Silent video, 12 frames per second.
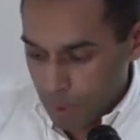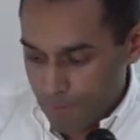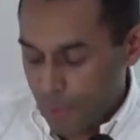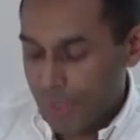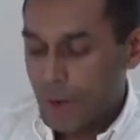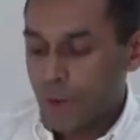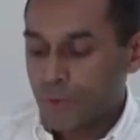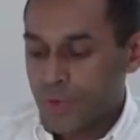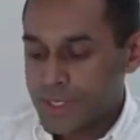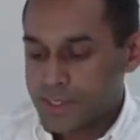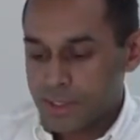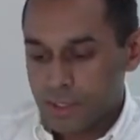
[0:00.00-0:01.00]
very low
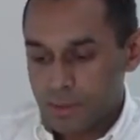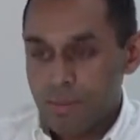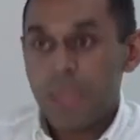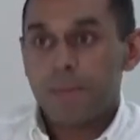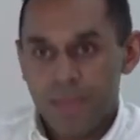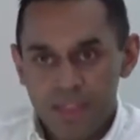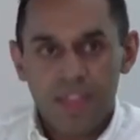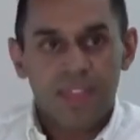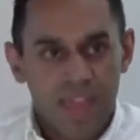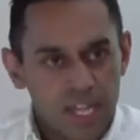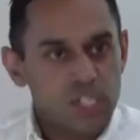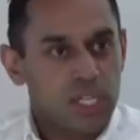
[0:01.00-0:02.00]
risk may mean that
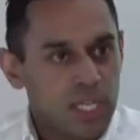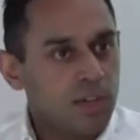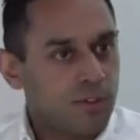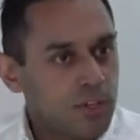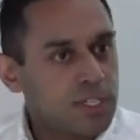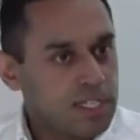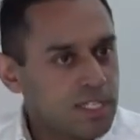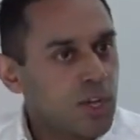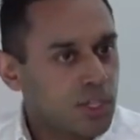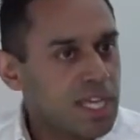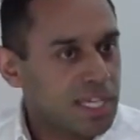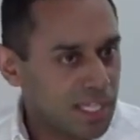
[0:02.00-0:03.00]
they actually inadvertently
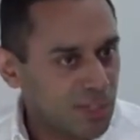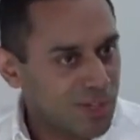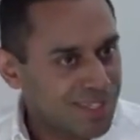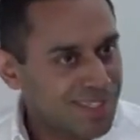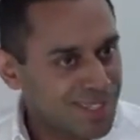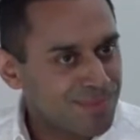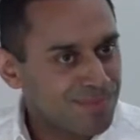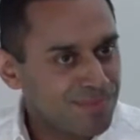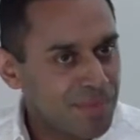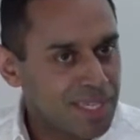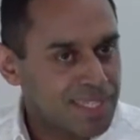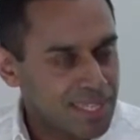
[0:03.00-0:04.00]
start taking risks,
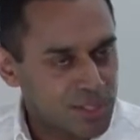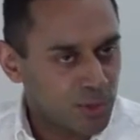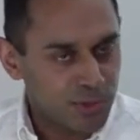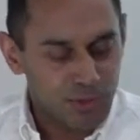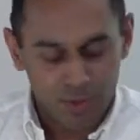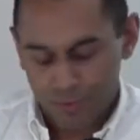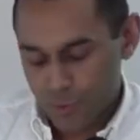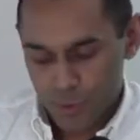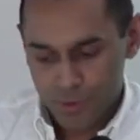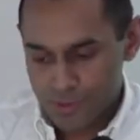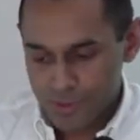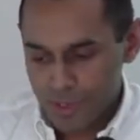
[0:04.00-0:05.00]
because that's not, of
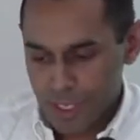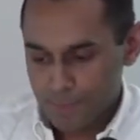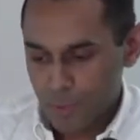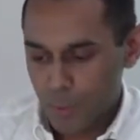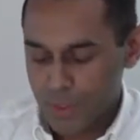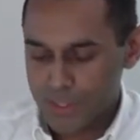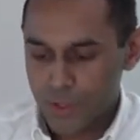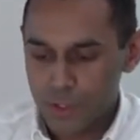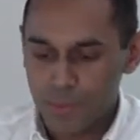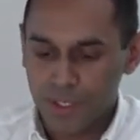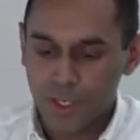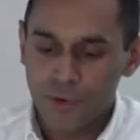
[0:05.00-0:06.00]
course, always going
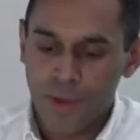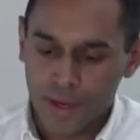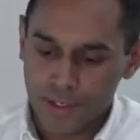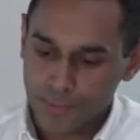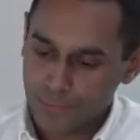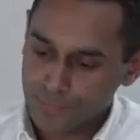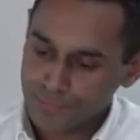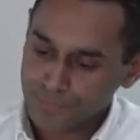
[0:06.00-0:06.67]
to be correct.